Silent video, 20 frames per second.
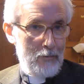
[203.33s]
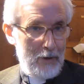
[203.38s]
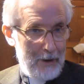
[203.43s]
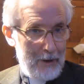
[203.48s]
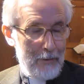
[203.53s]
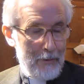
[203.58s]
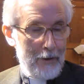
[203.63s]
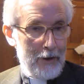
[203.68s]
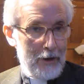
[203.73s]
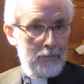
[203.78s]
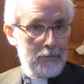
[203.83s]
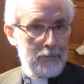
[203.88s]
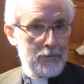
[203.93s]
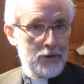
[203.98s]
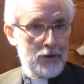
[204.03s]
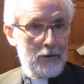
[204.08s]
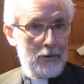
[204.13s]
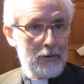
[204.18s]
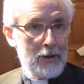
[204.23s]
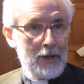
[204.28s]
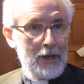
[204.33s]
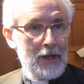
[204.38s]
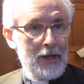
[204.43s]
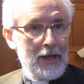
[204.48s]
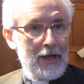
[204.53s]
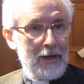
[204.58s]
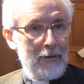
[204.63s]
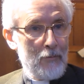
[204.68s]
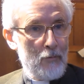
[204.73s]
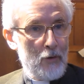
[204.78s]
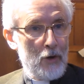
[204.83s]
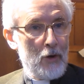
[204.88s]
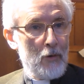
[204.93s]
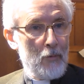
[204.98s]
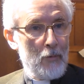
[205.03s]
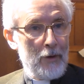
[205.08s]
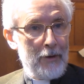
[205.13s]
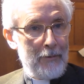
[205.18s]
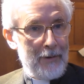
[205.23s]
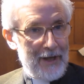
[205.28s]
where we're up to, and
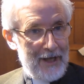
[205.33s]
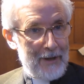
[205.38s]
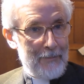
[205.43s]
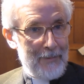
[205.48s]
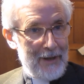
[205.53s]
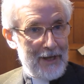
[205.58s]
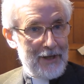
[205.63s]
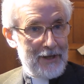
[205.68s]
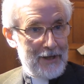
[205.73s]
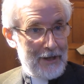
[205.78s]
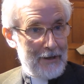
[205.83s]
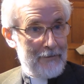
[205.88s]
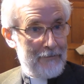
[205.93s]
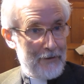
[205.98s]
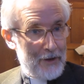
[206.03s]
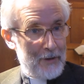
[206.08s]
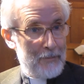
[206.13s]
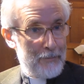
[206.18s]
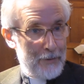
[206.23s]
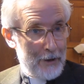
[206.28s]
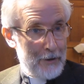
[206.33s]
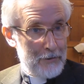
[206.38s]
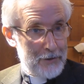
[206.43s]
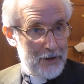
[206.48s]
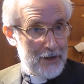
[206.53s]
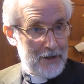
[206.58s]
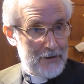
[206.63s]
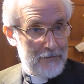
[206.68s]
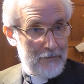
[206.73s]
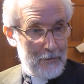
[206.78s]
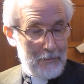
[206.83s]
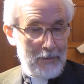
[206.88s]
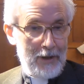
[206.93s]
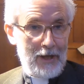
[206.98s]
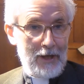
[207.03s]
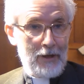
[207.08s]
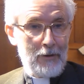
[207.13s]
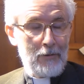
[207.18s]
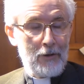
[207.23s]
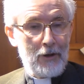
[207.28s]
what we're recommending for the process from
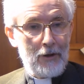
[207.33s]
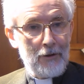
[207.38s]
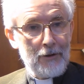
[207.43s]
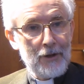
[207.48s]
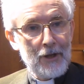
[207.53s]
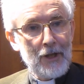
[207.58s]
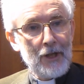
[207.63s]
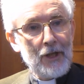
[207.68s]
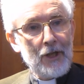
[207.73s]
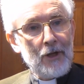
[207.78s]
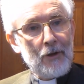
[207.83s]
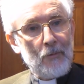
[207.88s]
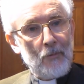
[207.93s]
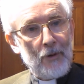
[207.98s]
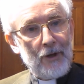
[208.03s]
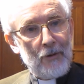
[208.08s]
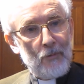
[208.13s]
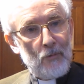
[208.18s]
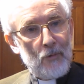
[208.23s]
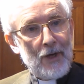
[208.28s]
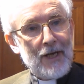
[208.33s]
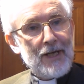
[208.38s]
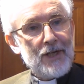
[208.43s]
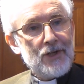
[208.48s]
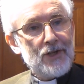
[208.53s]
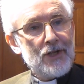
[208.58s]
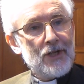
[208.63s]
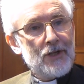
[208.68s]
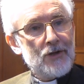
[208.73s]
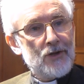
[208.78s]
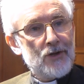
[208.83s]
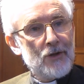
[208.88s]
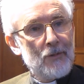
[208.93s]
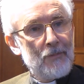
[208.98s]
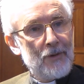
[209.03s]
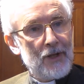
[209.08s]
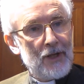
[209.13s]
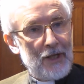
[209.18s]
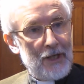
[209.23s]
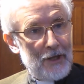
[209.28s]
here on. We're raising
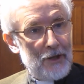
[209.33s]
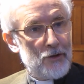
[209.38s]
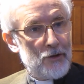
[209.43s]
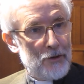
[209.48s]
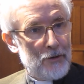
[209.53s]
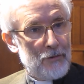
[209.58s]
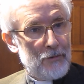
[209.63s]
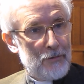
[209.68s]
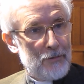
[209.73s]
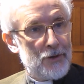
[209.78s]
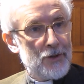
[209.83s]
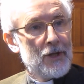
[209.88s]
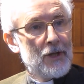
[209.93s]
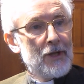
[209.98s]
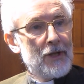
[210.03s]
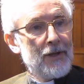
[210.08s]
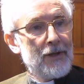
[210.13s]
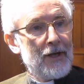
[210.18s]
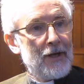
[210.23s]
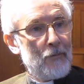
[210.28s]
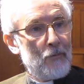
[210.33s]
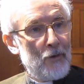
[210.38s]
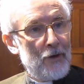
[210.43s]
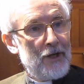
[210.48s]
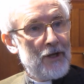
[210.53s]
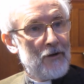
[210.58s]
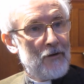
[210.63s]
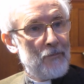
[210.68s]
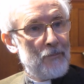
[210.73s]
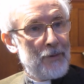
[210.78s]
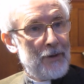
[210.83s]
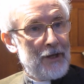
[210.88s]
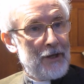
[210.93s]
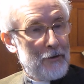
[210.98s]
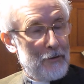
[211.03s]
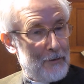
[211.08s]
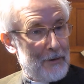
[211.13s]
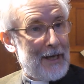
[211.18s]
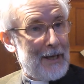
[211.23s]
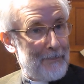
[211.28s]
some of the issues that we have
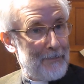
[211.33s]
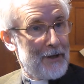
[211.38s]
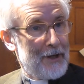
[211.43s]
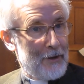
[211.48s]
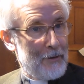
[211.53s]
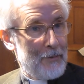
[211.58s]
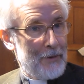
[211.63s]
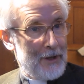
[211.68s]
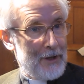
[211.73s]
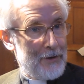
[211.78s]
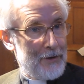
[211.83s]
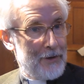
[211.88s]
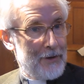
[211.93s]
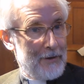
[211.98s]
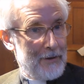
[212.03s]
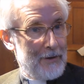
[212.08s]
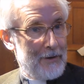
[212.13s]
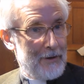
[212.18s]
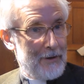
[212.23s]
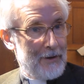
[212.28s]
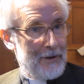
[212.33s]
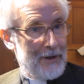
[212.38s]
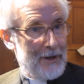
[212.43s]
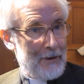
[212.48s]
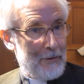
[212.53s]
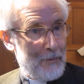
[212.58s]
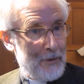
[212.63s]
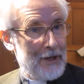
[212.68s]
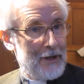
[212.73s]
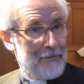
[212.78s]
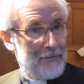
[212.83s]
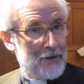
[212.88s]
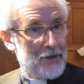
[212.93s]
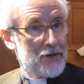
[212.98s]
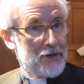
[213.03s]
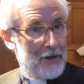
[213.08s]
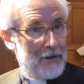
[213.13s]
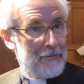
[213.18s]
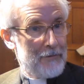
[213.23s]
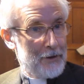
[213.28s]
been grappling with, that we have
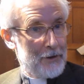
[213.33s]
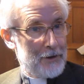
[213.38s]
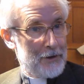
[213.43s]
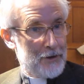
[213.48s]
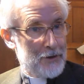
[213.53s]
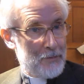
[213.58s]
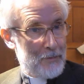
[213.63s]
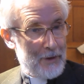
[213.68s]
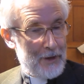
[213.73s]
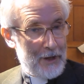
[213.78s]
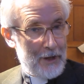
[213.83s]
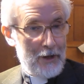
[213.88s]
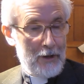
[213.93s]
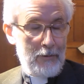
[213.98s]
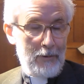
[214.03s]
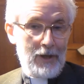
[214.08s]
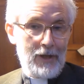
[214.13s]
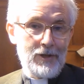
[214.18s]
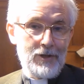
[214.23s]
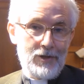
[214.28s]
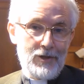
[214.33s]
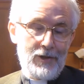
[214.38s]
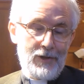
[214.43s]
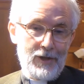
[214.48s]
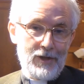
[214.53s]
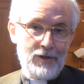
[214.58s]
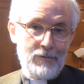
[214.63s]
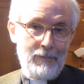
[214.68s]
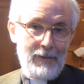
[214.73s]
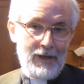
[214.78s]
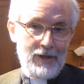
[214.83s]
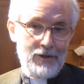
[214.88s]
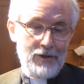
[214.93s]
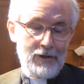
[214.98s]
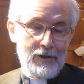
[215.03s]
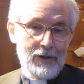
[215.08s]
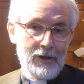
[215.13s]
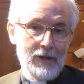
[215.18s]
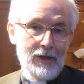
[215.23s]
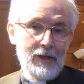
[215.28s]
discovered as we go into this
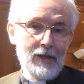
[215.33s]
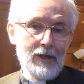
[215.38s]
matter,